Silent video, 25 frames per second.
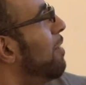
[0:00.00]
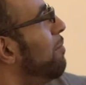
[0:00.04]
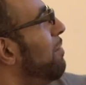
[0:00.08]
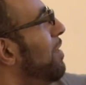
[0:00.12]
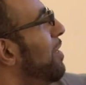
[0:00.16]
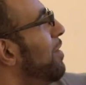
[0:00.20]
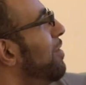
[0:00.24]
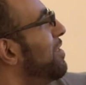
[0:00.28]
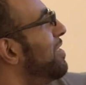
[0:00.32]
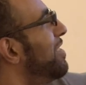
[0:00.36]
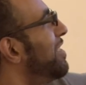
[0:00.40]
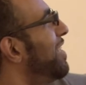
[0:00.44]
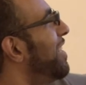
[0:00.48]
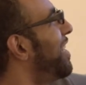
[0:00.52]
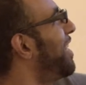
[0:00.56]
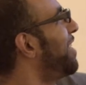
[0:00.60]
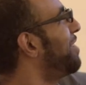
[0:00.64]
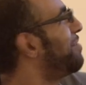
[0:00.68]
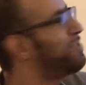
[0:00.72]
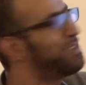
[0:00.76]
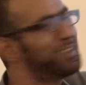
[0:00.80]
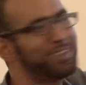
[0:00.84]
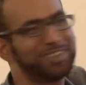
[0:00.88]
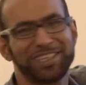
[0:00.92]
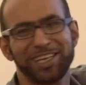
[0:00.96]
about,
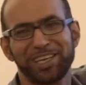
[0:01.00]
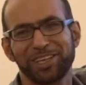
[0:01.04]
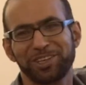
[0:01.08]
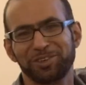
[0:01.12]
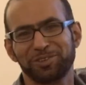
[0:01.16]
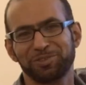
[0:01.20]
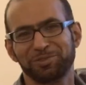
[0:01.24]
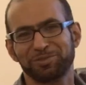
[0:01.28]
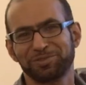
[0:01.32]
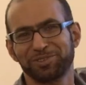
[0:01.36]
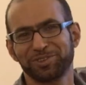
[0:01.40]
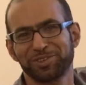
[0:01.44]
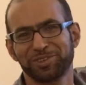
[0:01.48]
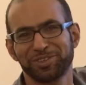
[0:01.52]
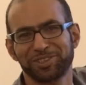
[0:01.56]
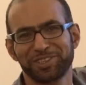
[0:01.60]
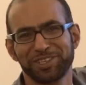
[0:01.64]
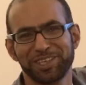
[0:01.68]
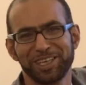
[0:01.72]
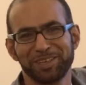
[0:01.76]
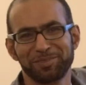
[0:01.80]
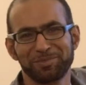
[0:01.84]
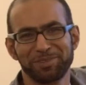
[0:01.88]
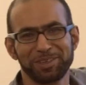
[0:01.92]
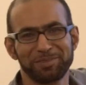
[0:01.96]
um, thank you for
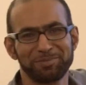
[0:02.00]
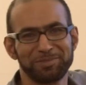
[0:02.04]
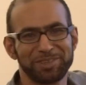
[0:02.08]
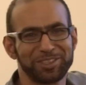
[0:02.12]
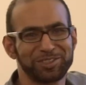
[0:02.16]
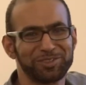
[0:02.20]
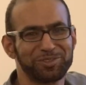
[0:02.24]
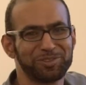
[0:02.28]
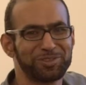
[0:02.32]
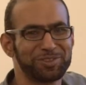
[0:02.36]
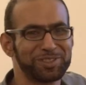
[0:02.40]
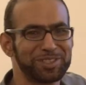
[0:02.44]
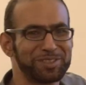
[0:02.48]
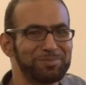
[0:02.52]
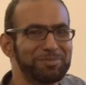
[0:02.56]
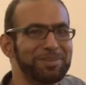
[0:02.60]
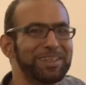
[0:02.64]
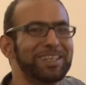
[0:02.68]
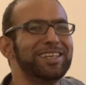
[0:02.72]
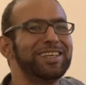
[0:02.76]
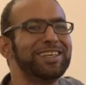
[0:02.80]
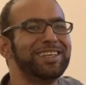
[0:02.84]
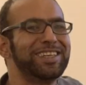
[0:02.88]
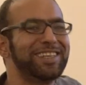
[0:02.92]
helping me to spell.